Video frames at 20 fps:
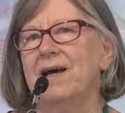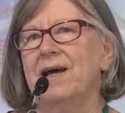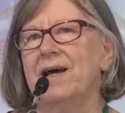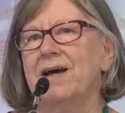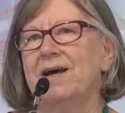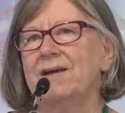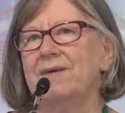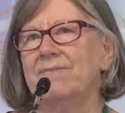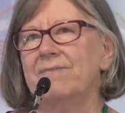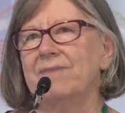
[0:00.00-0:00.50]

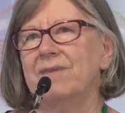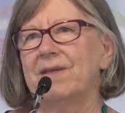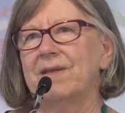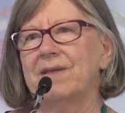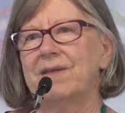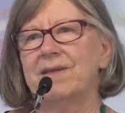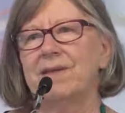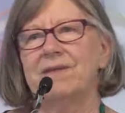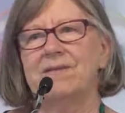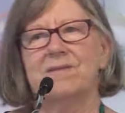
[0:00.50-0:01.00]
There
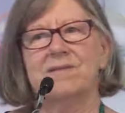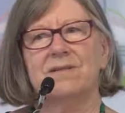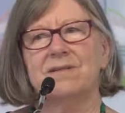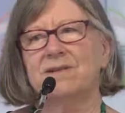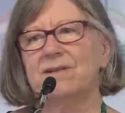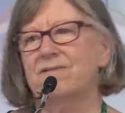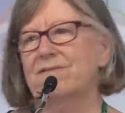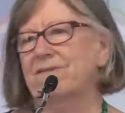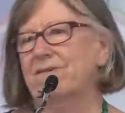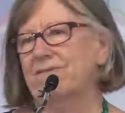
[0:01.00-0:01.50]
was a
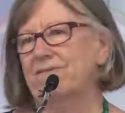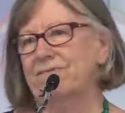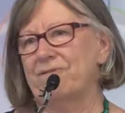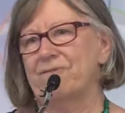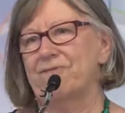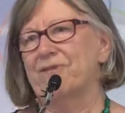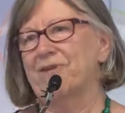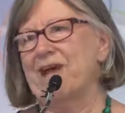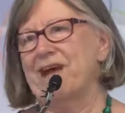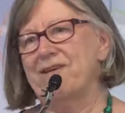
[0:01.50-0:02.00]
lot of
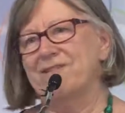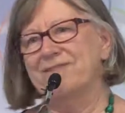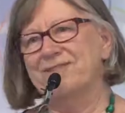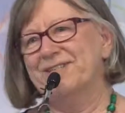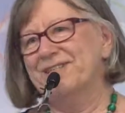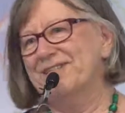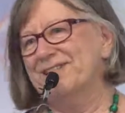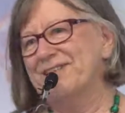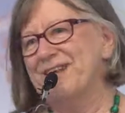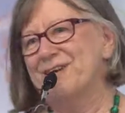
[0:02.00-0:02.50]
foreign
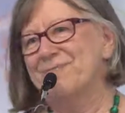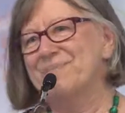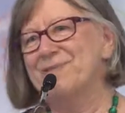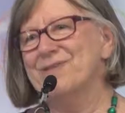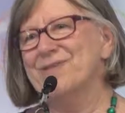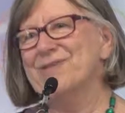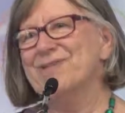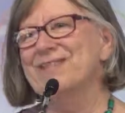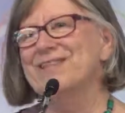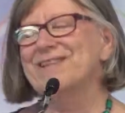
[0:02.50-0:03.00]
currency in that
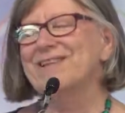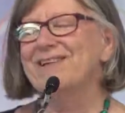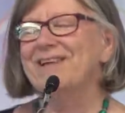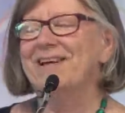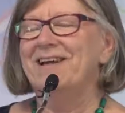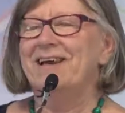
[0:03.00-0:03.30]
purse.